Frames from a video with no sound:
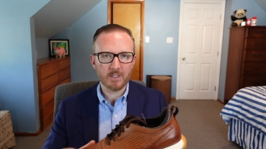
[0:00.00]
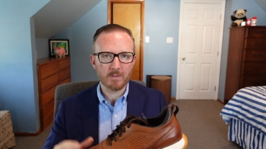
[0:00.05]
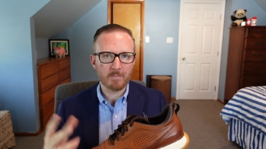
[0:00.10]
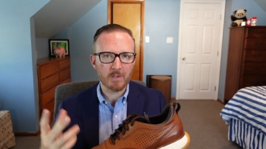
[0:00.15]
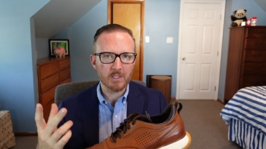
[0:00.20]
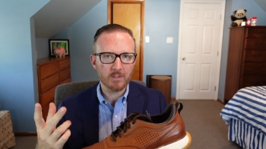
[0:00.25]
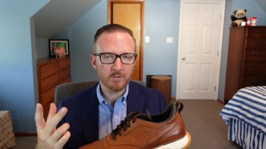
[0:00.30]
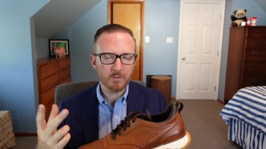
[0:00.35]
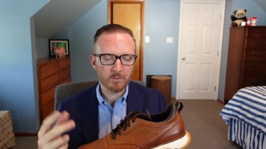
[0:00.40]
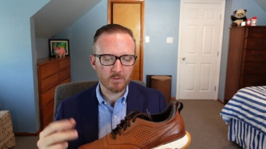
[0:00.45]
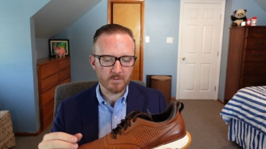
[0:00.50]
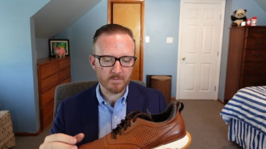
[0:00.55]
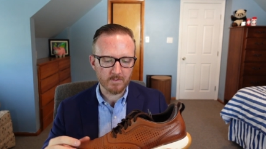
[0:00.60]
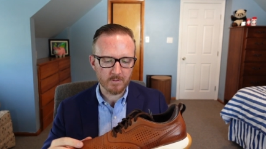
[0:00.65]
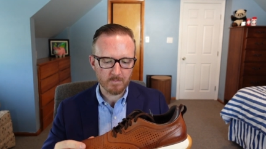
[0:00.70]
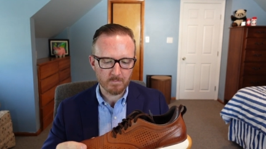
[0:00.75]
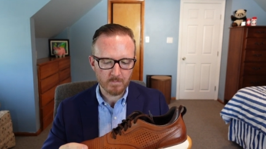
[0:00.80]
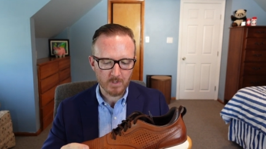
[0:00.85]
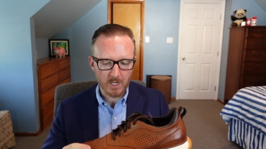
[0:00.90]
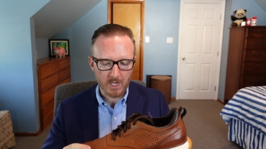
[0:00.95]
I made two of
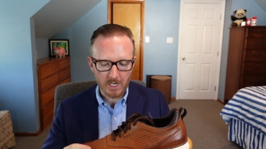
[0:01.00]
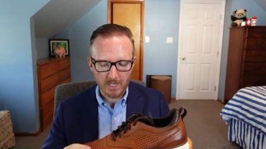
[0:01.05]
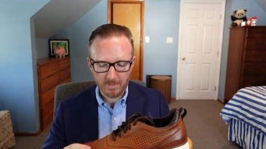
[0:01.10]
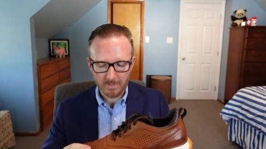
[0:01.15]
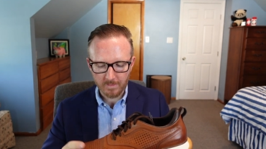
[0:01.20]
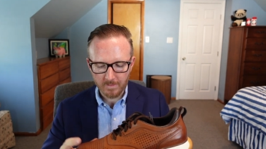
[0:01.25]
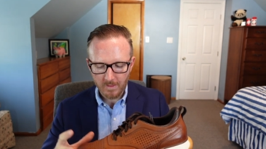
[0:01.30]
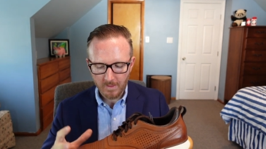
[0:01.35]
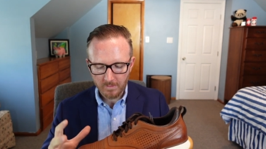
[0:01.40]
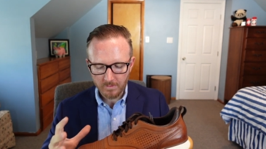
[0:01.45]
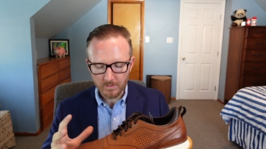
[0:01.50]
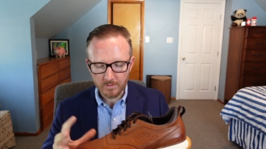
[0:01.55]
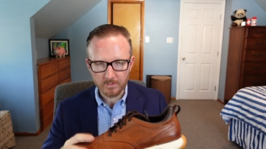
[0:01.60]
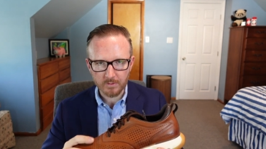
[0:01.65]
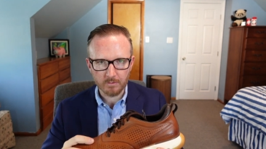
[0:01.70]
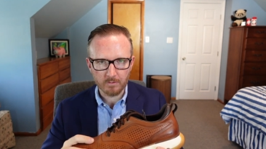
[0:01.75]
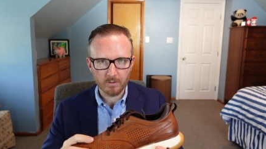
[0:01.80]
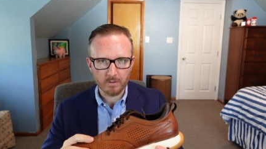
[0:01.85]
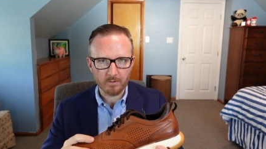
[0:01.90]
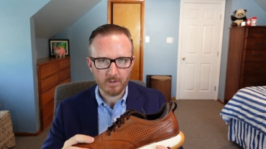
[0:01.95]
them on the
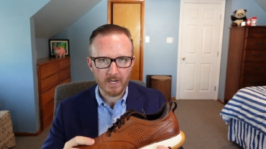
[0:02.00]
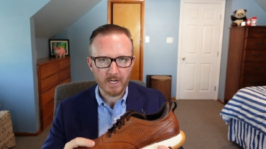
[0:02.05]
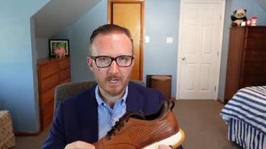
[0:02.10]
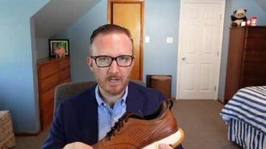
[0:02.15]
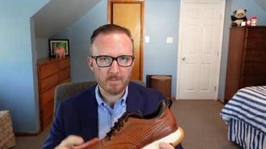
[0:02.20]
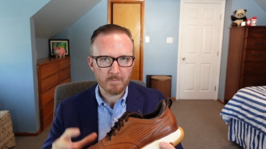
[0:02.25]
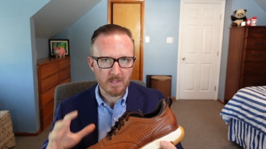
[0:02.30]
Zero Grand.